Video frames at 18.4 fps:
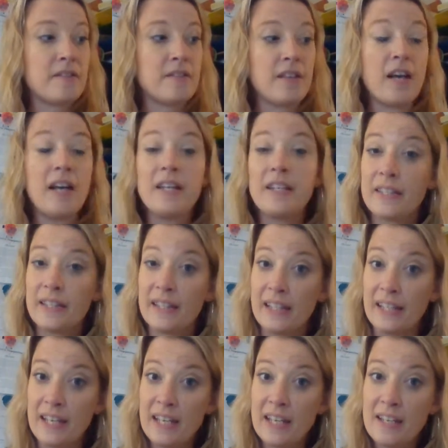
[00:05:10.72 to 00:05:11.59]

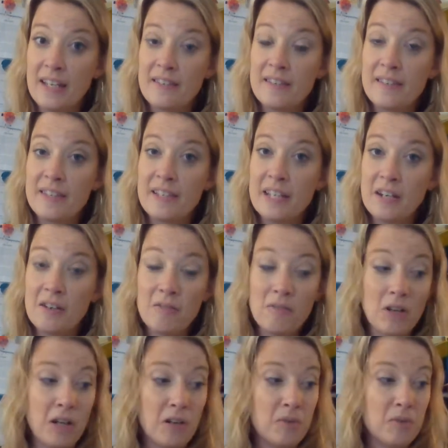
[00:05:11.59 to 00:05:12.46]
Suddenly,
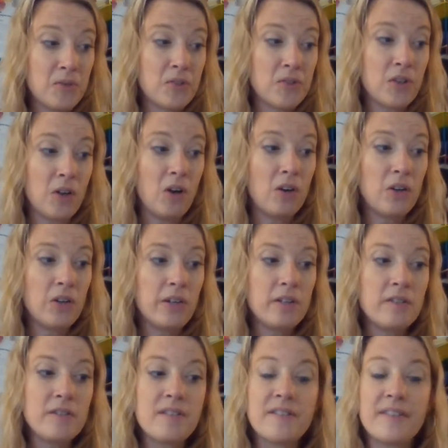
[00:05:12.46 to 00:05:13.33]
Zero saw
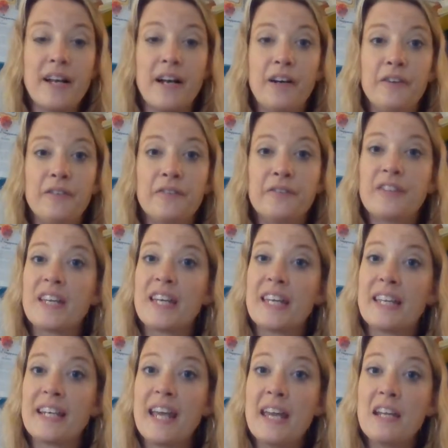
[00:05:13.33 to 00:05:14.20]
herself
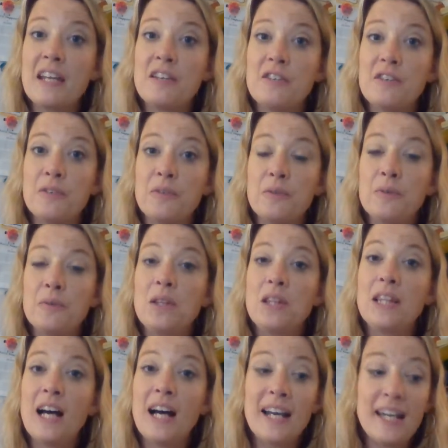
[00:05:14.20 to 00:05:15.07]
in a new
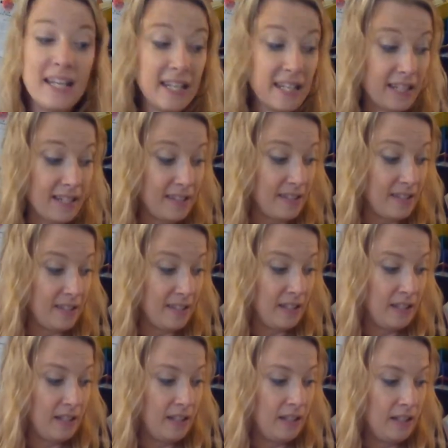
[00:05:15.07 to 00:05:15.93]
light.
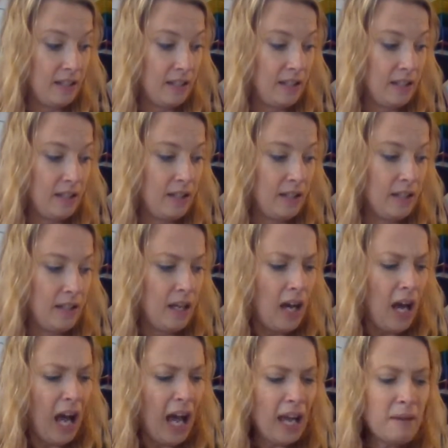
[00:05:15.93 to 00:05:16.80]

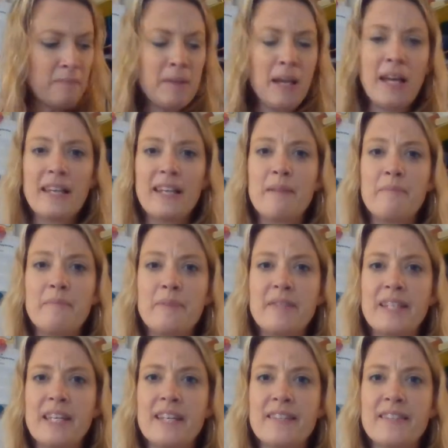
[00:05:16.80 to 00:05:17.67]
I'm not
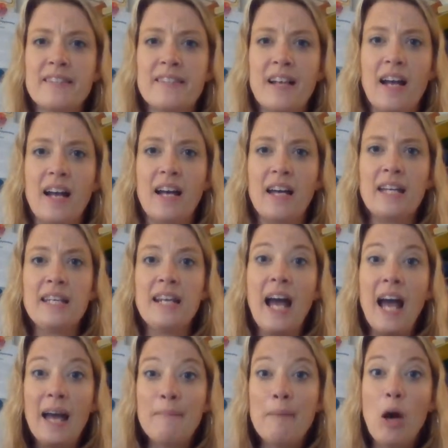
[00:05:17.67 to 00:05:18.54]
empty inside,
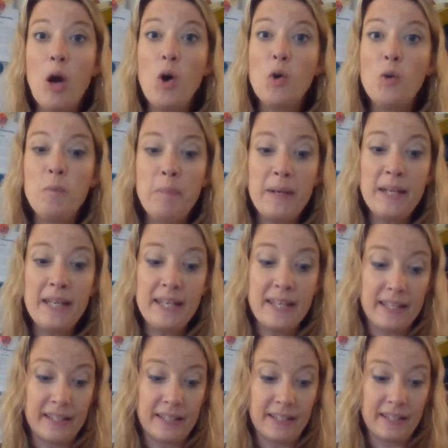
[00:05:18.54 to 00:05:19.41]
I'm
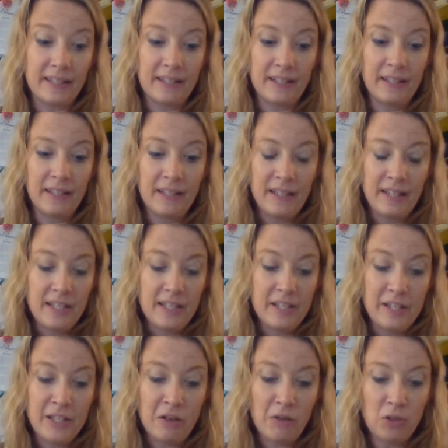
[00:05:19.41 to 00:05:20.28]
open.
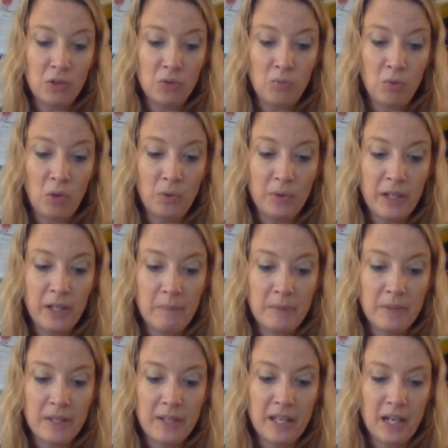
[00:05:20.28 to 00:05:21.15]
Zero rolled
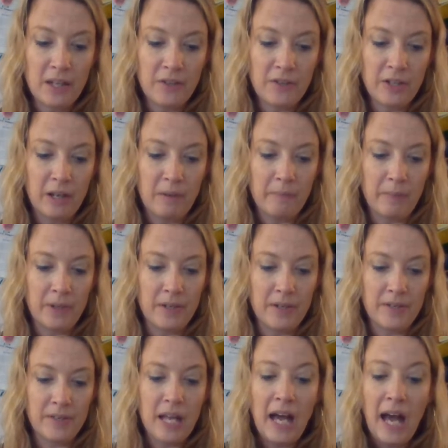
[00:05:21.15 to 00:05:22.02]
up to the other
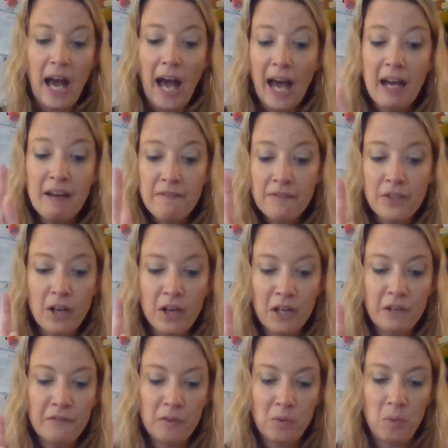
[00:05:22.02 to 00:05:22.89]
numbers. I've
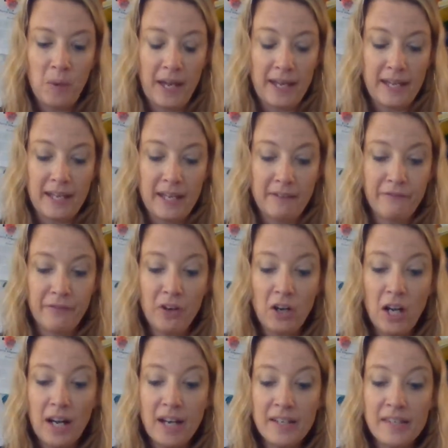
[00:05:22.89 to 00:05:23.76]
thought of a way
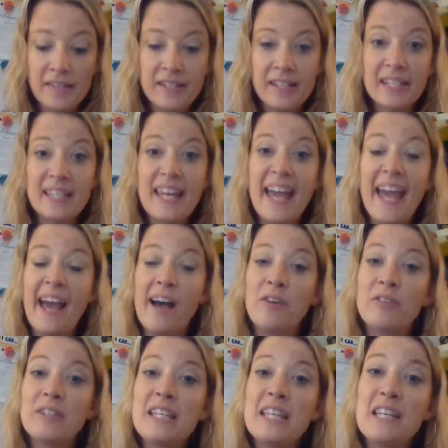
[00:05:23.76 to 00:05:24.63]
for us to
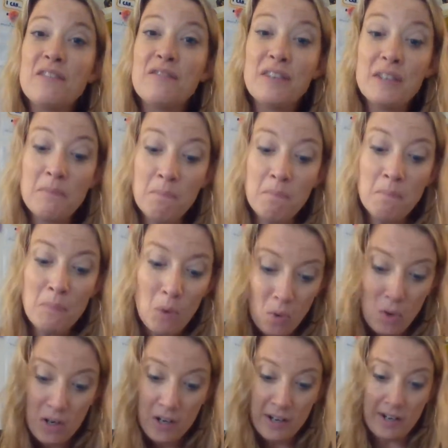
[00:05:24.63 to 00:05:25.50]
count even
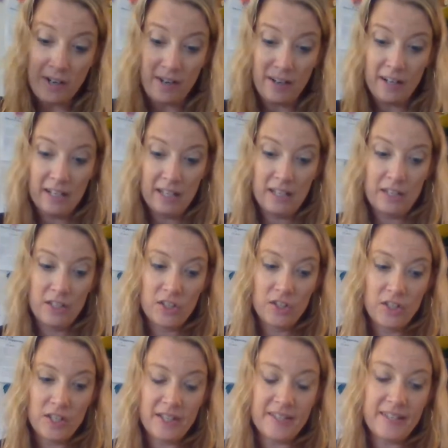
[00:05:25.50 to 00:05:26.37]
more,
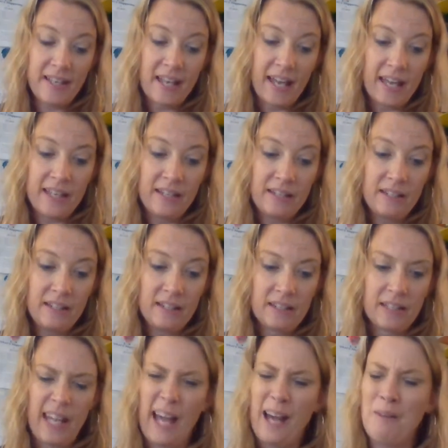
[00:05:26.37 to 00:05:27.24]
she said.
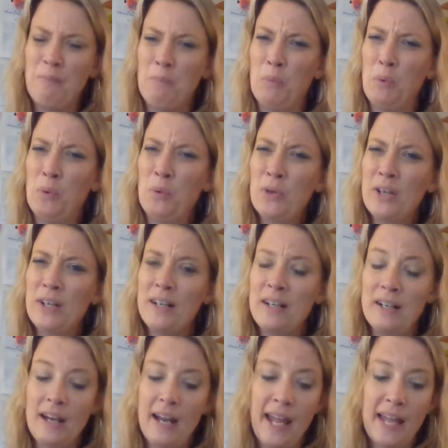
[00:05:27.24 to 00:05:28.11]
Count
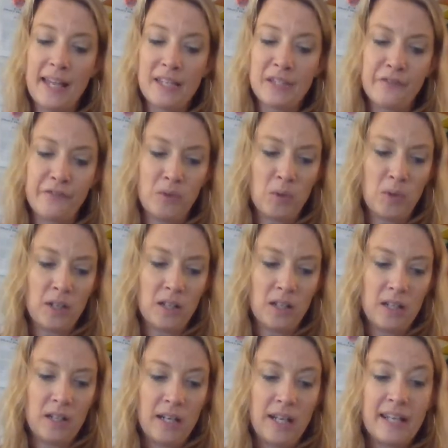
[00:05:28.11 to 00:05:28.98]
more? Asked
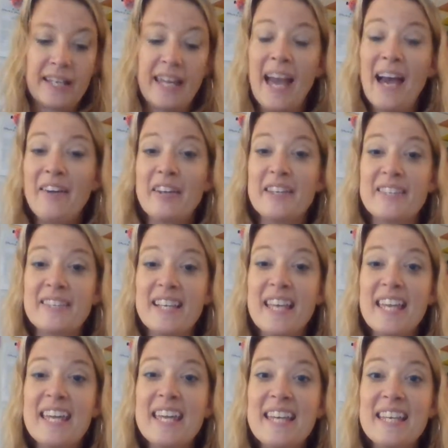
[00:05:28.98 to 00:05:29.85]
4. Count us
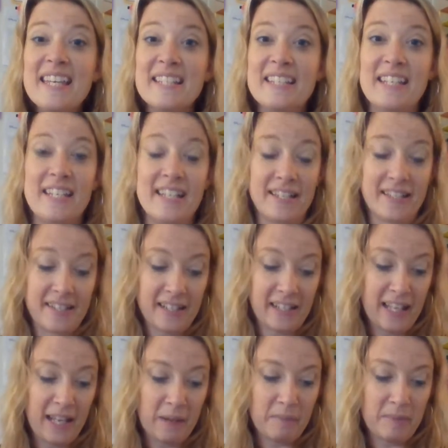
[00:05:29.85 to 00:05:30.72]
in,
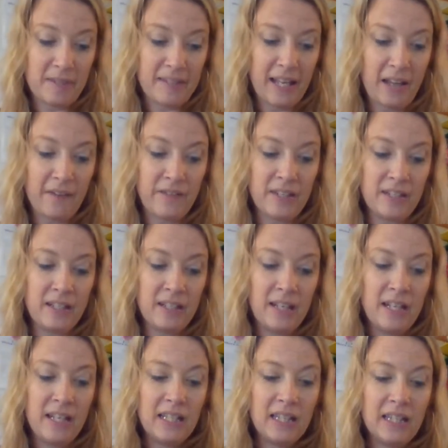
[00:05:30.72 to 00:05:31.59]
exclaimed 7.
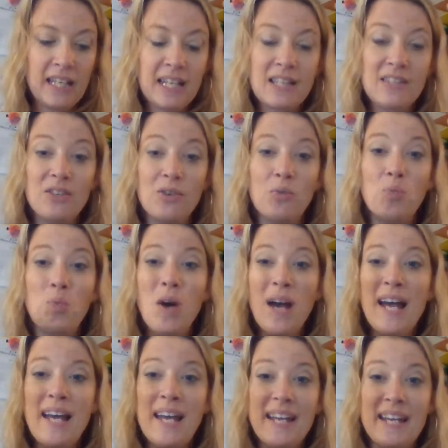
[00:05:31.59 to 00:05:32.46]
Lead the
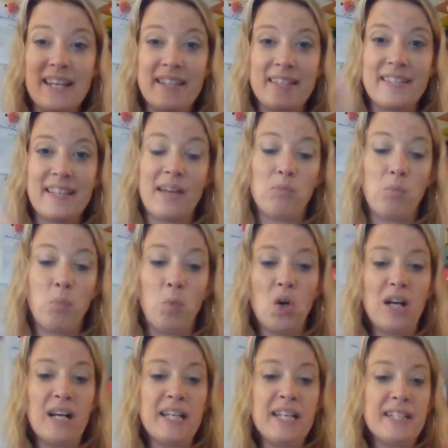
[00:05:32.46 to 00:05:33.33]
way, said
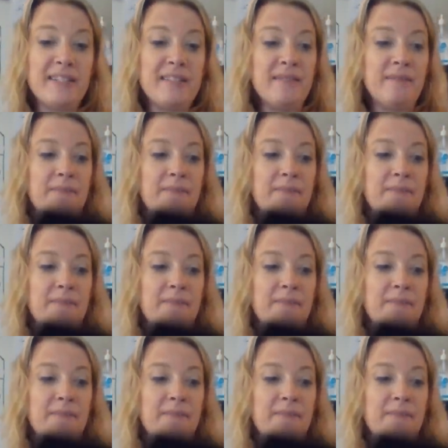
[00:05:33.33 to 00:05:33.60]
1.